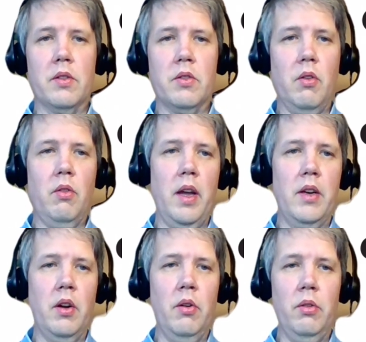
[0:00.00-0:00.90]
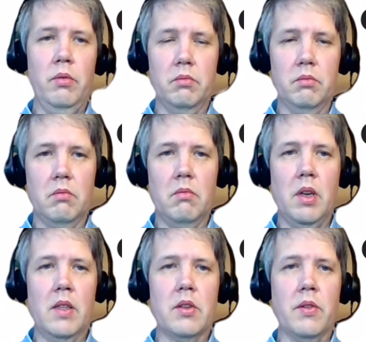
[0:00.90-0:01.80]
So I know
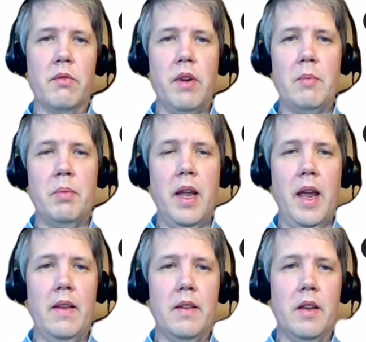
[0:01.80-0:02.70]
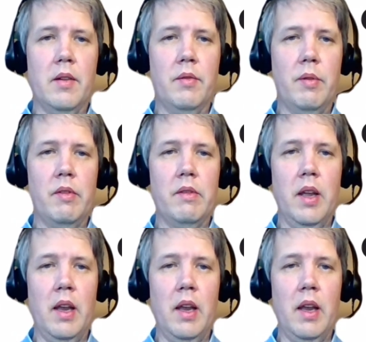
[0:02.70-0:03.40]
it's on the right place and it will